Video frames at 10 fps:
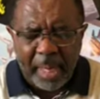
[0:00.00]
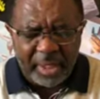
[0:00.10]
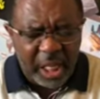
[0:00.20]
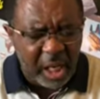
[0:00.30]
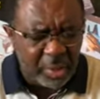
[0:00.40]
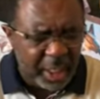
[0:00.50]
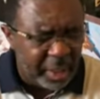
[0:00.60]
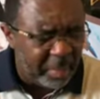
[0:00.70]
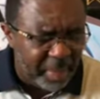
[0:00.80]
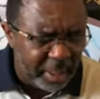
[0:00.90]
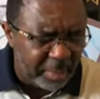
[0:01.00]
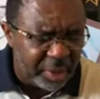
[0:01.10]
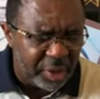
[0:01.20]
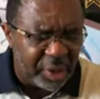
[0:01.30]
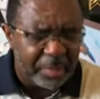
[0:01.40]
my town, Itta Bena,
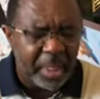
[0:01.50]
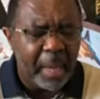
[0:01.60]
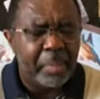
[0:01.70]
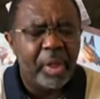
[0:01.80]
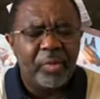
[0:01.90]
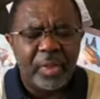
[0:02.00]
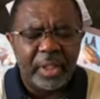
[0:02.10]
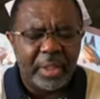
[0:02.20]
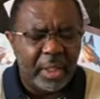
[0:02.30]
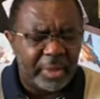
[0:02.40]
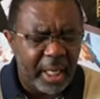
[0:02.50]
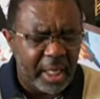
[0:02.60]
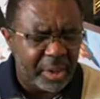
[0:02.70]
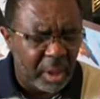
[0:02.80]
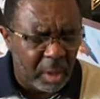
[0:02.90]
Mississippi, and I pray for the Delta
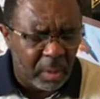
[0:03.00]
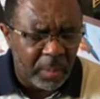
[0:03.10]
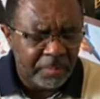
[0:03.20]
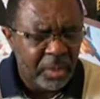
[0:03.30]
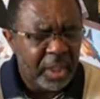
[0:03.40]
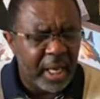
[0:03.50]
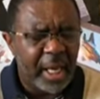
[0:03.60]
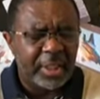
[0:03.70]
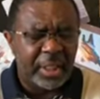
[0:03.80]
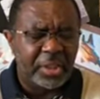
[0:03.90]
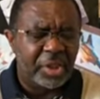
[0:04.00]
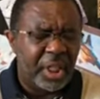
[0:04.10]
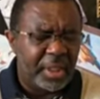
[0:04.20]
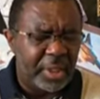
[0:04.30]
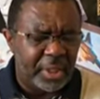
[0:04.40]
as a whole. And I ask in
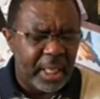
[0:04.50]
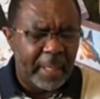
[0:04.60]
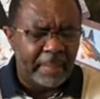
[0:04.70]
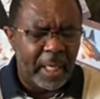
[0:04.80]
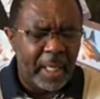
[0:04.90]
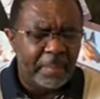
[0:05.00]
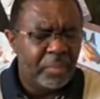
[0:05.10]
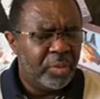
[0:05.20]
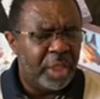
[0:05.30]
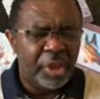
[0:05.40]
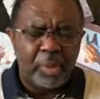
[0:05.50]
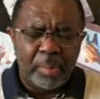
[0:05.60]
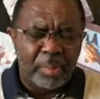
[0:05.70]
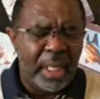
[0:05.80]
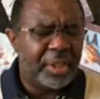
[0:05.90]
Jesus' name, God, that you will
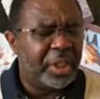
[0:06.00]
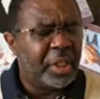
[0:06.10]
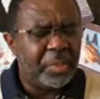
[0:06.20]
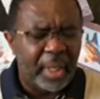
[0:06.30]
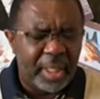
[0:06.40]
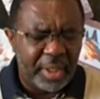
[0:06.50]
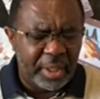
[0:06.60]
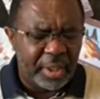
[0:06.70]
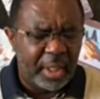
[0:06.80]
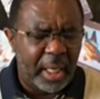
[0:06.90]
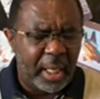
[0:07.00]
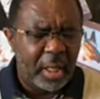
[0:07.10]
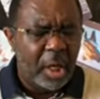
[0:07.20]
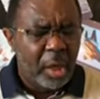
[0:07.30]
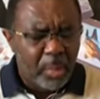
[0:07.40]
bless these places today.
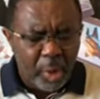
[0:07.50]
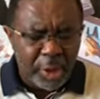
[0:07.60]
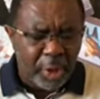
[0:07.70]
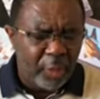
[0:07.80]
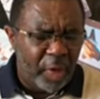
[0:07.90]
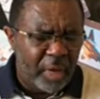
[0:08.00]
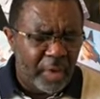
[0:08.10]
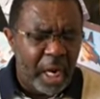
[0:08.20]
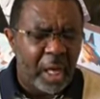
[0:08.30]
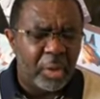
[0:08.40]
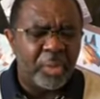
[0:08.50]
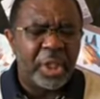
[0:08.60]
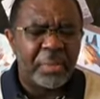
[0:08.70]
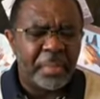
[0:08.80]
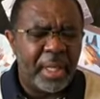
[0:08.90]
Pour your favor out on
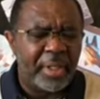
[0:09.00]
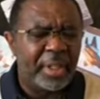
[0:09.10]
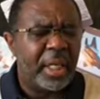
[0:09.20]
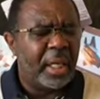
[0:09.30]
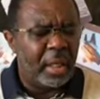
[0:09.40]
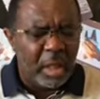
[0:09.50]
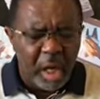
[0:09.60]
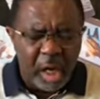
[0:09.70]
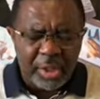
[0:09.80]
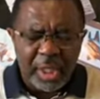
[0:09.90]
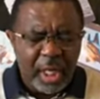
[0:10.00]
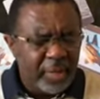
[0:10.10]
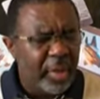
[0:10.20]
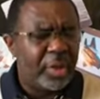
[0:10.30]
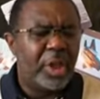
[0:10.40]
these places. Enlarge
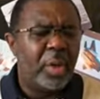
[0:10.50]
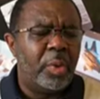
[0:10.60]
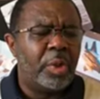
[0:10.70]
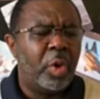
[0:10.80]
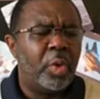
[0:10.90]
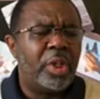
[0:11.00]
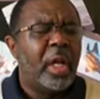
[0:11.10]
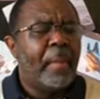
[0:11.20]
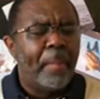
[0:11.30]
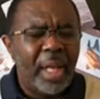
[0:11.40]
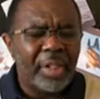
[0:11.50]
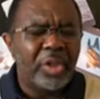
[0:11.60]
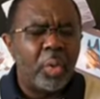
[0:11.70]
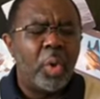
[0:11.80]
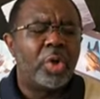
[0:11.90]
their territories. Bless
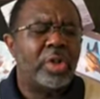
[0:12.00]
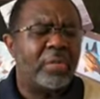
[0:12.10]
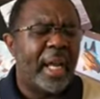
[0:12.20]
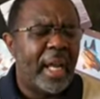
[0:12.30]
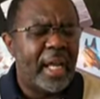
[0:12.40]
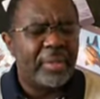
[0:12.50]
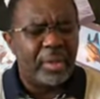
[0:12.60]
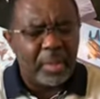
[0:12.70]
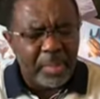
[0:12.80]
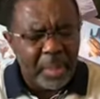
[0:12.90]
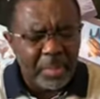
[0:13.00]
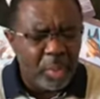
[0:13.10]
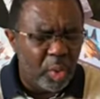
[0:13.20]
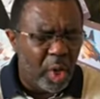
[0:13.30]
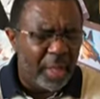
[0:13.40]
the works of the hands of the people
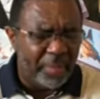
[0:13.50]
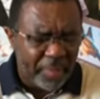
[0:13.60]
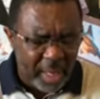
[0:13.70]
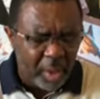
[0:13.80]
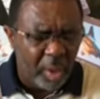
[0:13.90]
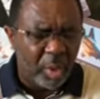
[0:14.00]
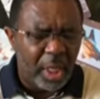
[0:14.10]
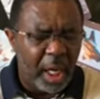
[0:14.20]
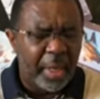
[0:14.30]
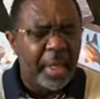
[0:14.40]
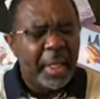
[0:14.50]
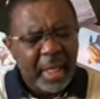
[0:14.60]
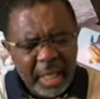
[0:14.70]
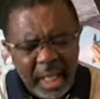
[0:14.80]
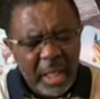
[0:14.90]
who are there, O oh God.
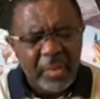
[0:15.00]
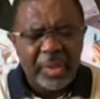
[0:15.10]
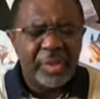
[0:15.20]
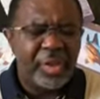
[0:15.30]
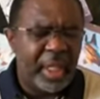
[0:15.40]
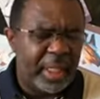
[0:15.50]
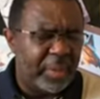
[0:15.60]
Heal the sick